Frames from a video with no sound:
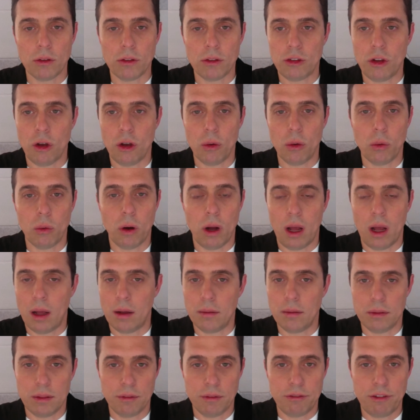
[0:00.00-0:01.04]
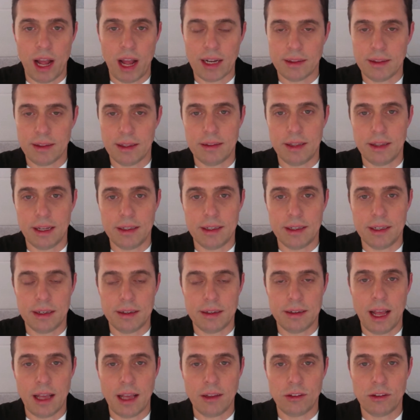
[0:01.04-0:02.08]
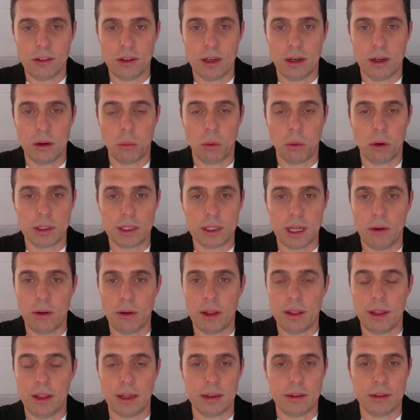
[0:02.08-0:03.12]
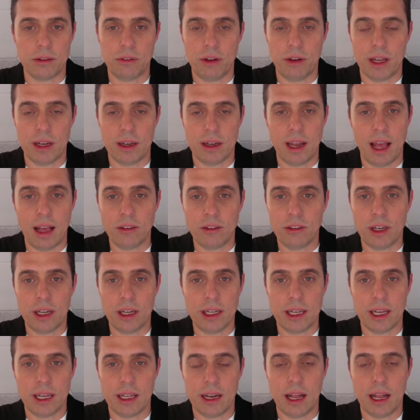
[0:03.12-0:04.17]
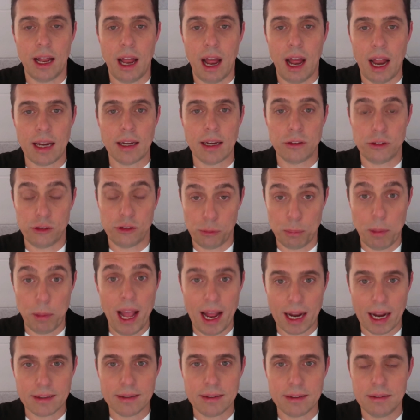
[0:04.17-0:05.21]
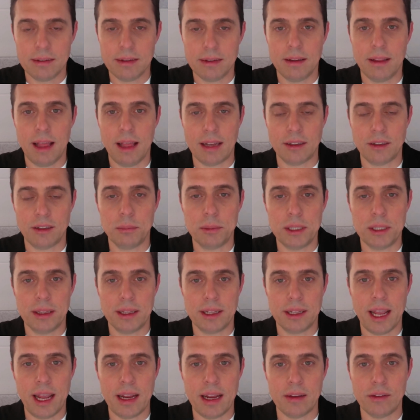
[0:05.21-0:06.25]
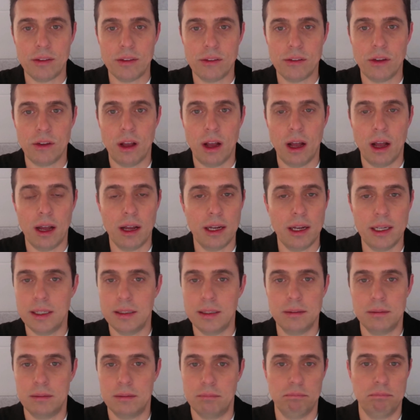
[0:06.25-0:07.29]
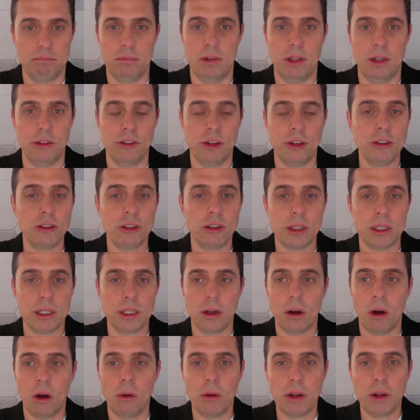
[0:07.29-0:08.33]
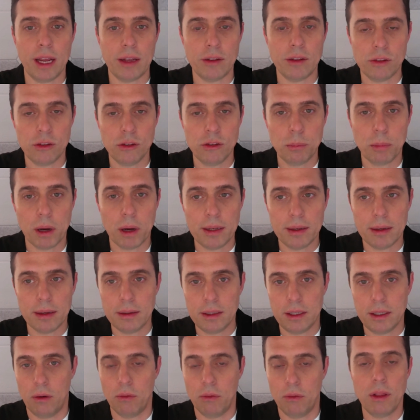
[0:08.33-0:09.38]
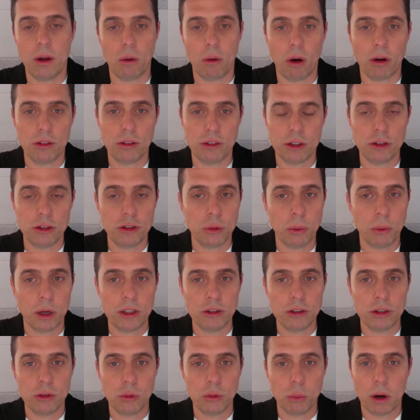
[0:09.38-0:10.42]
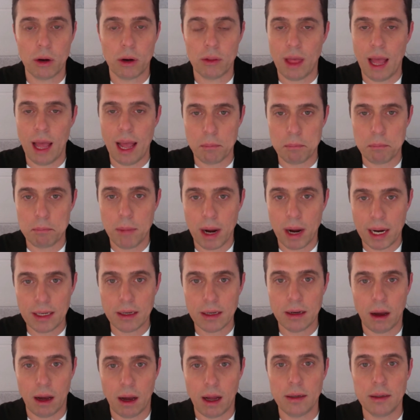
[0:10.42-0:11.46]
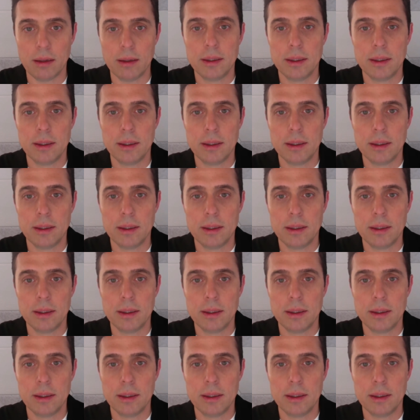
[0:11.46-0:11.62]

the fact that they did a test and it worked out, I think, is fantastic. And I expect that to be the case in essentially all cases. But, you know, there are situations where that might not